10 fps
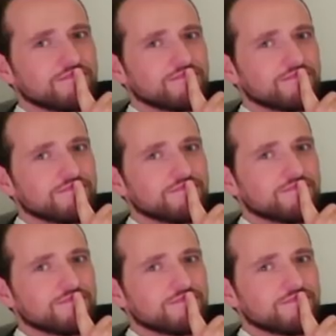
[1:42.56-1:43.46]

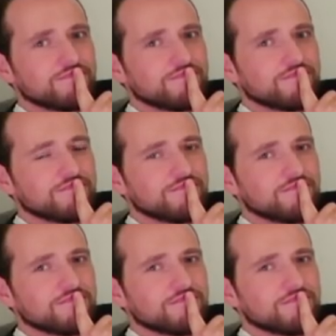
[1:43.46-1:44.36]

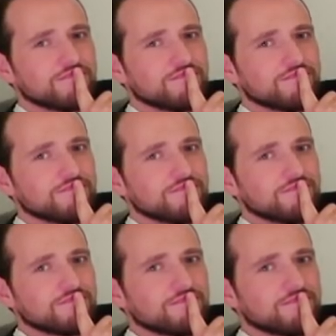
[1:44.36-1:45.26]

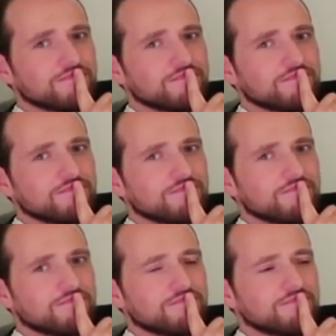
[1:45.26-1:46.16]

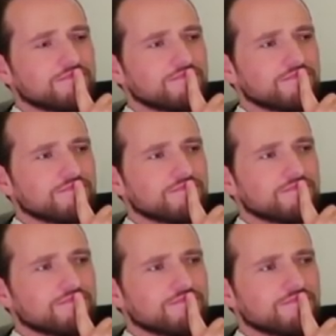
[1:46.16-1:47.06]

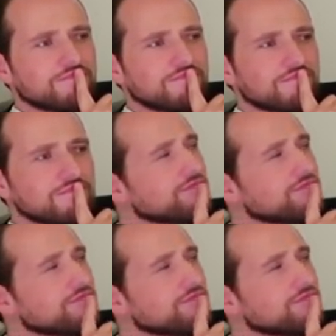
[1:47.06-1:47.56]
[no speech]